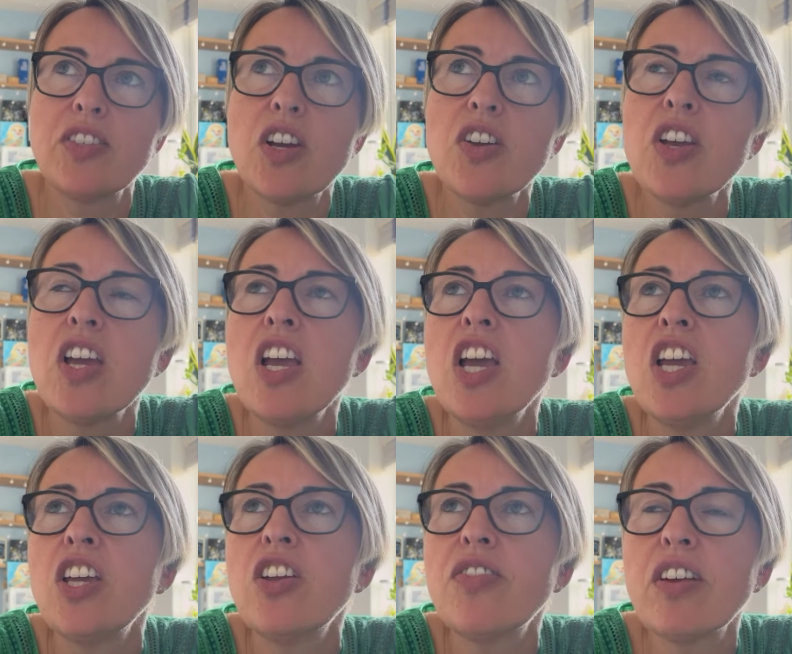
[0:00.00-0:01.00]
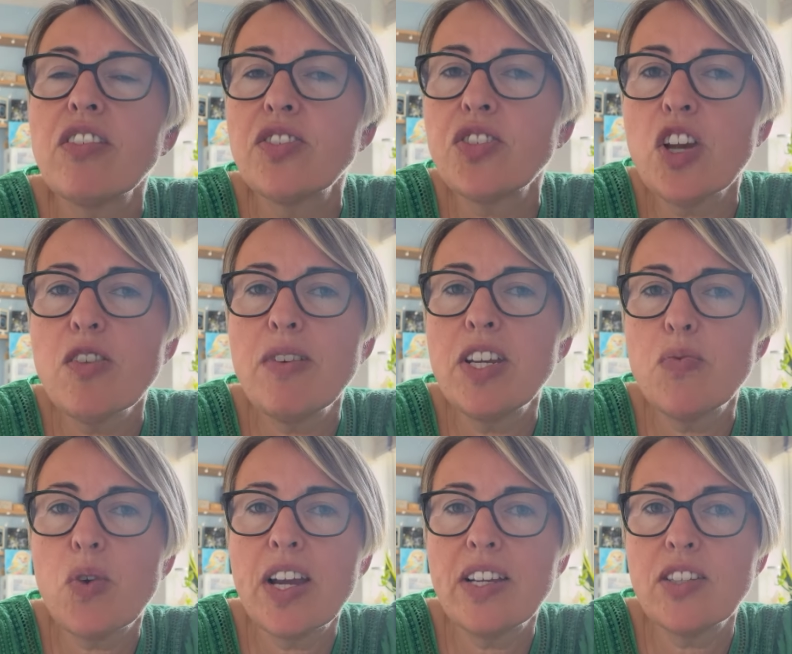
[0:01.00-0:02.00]
So, you know, there are so many
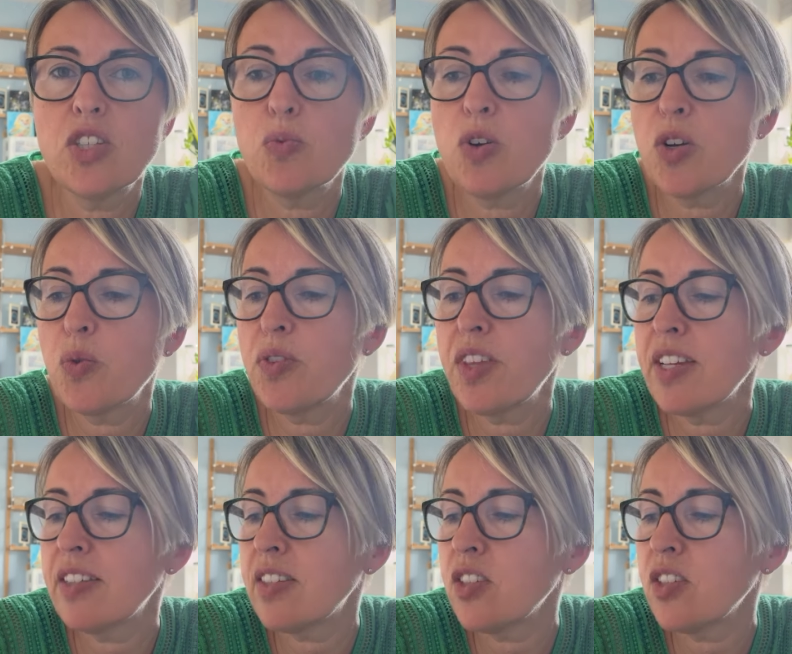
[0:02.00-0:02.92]
ways to work with this.